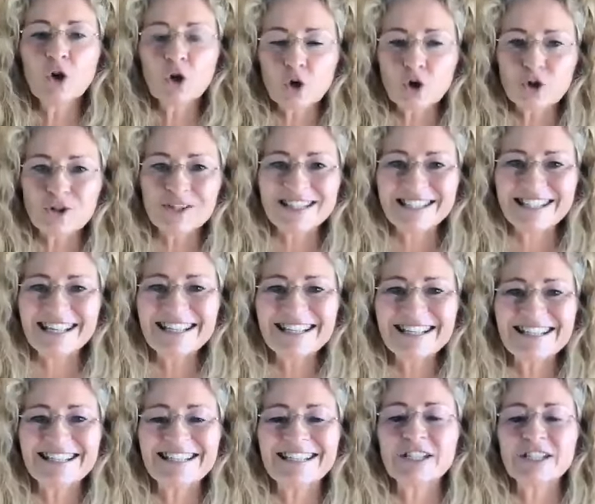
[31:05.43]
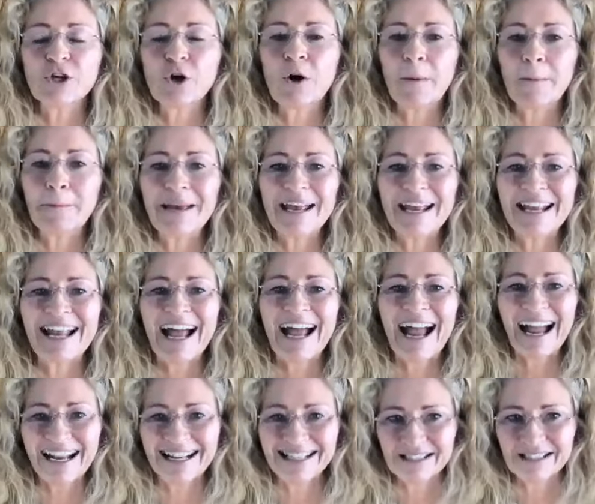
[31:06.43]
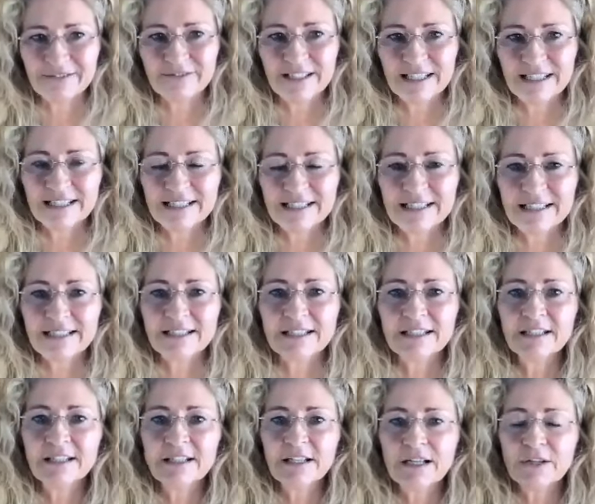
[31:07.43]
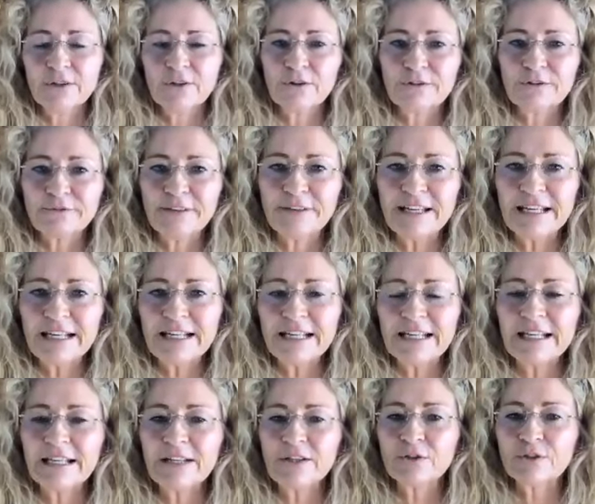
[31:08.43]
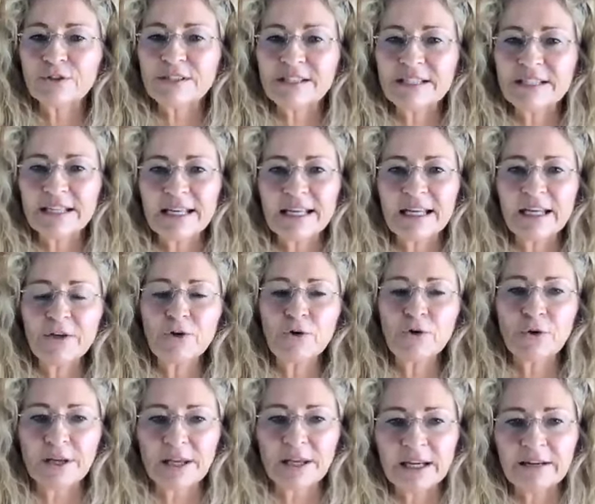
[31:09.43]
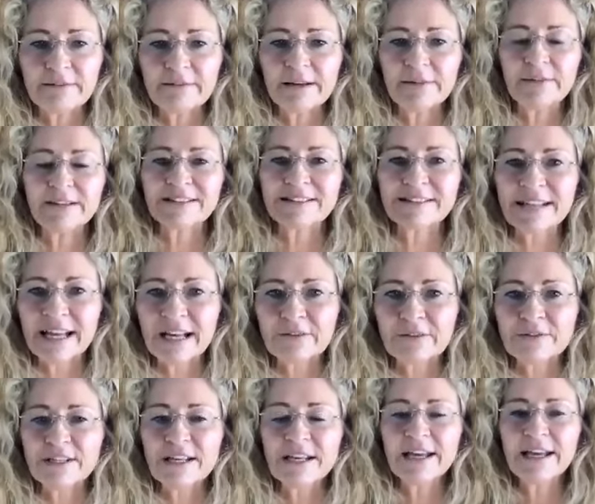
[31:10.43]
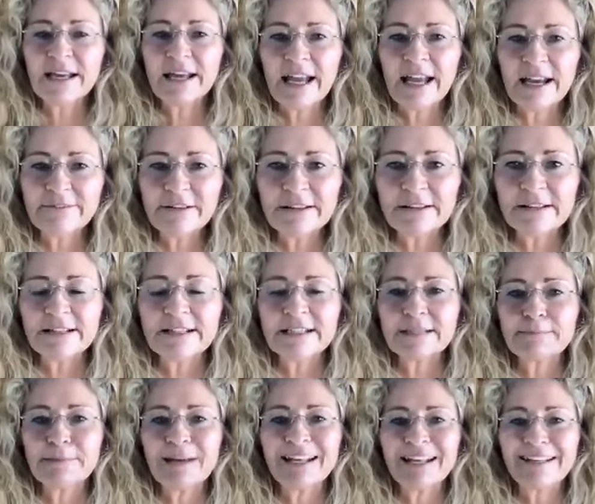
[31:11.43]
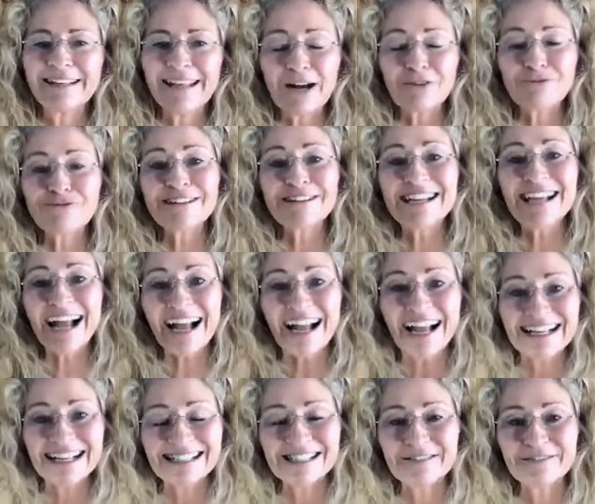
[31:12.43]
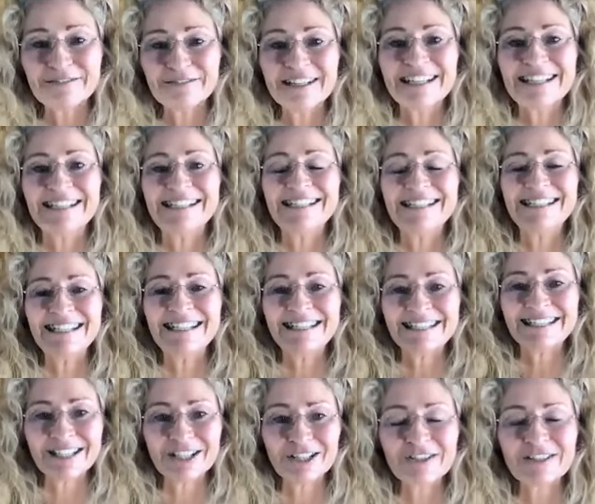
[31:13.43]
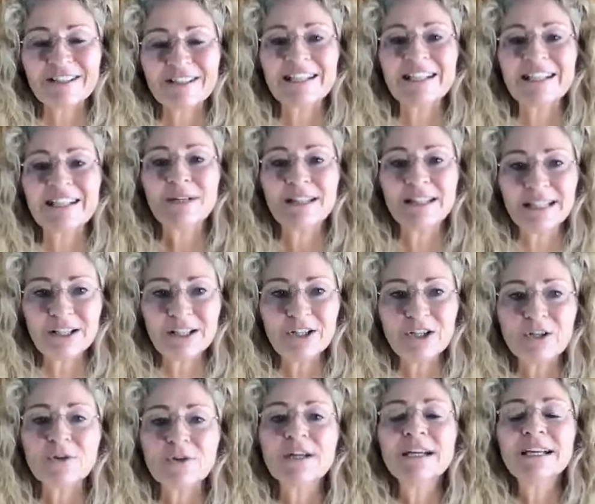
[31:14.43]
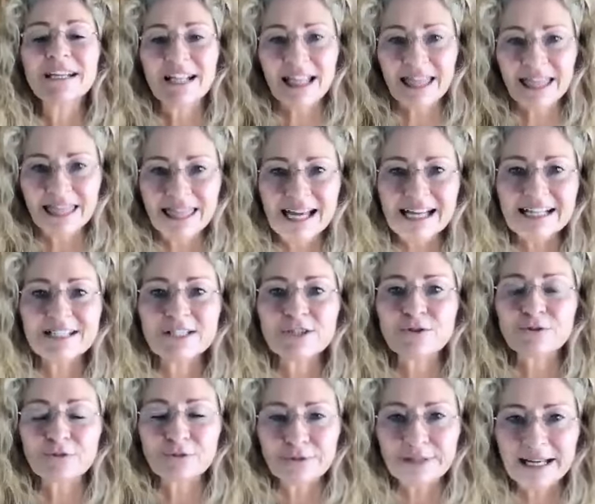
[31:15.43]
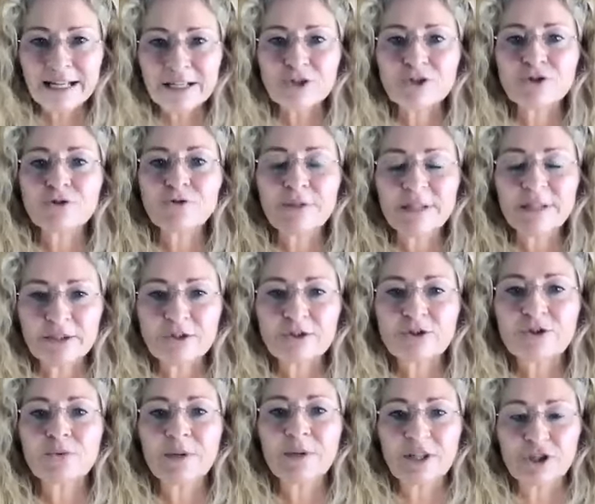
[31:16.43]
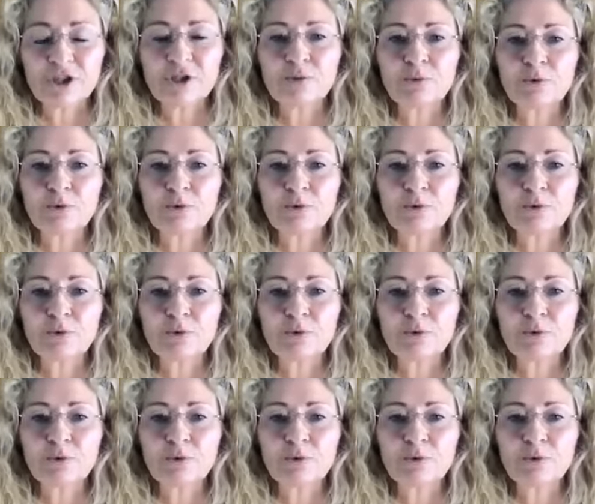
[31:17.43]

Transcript: Your senses are being activated. You're feeling, you're seeing, you're hearing the sounds. Everything is being now reactivated internally within you. And that's your natural intuition.